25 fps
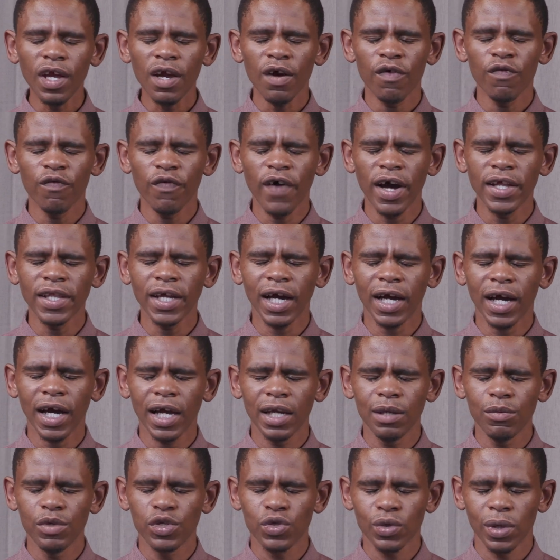Father,
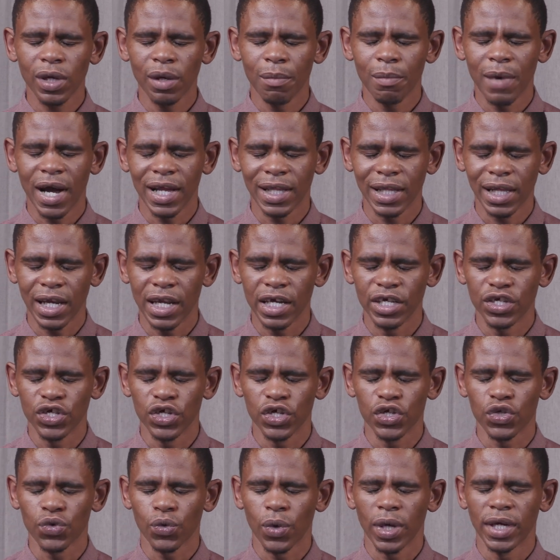Kalibis Ole Matlala
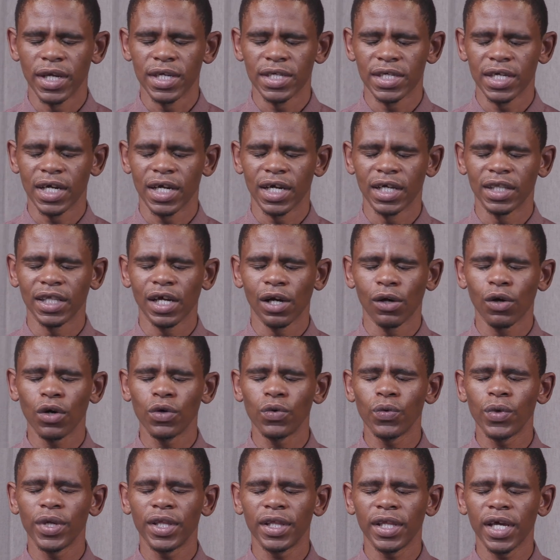Jesuwa Nazareth, Lord,
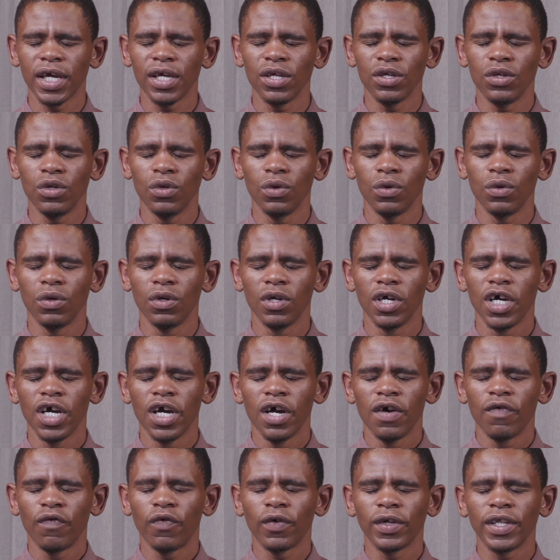we thank you
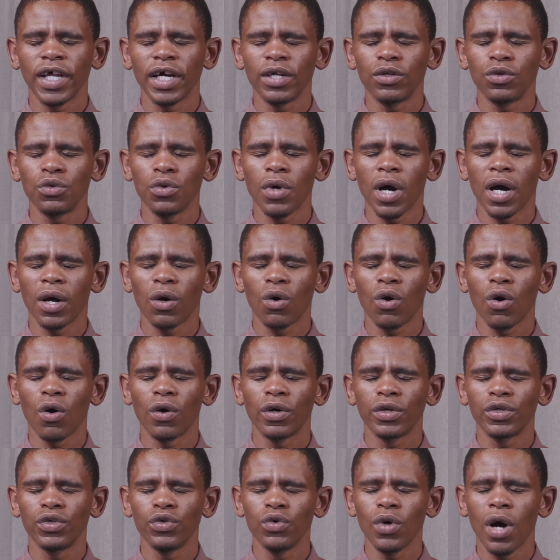for that you are
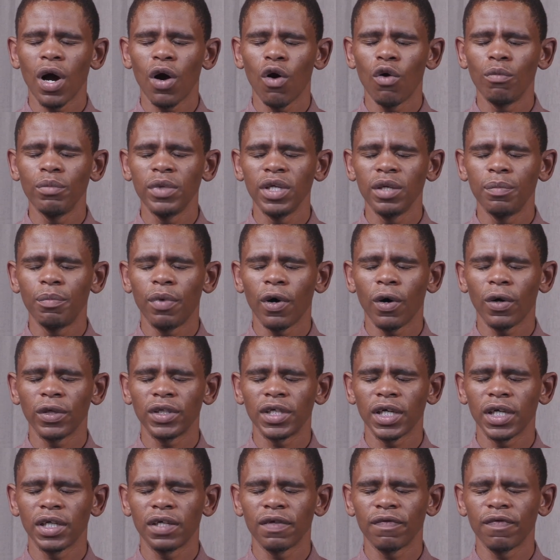God. You are
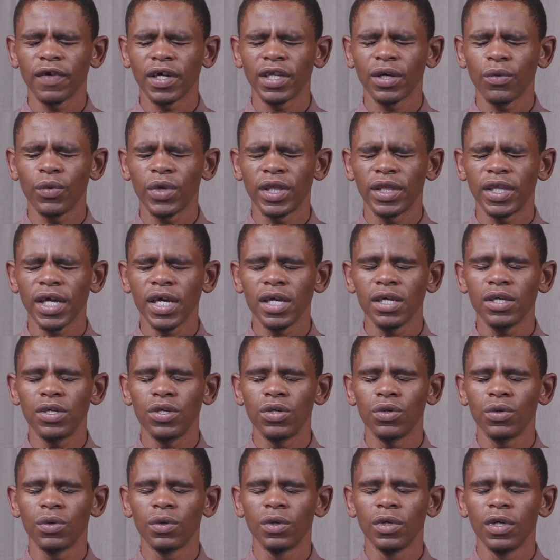omnipotent. Father, we thank
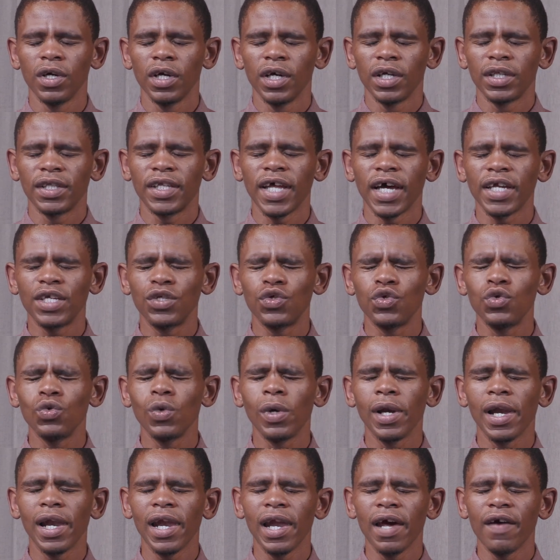you that you
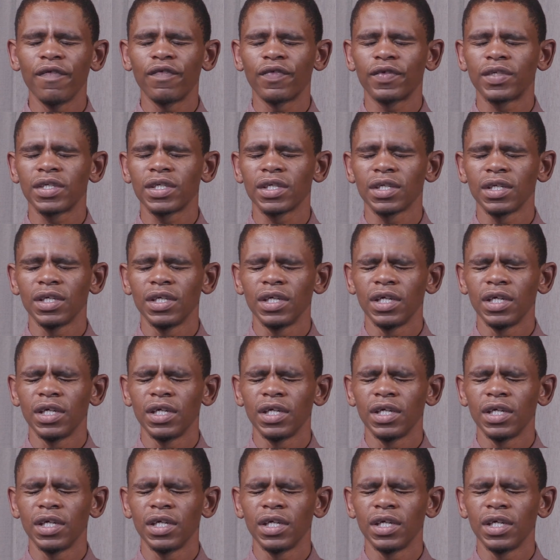left